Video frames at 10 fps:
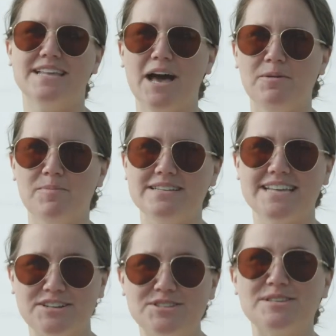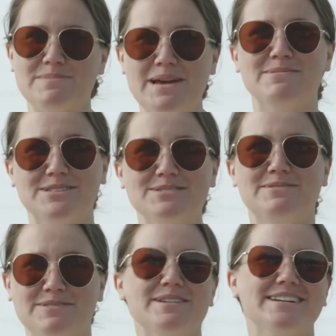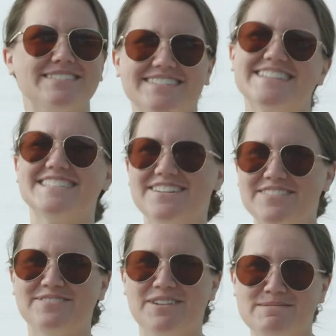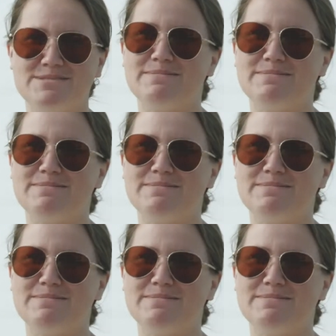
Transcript: that help us actually be able to afford the stuff at the farmer's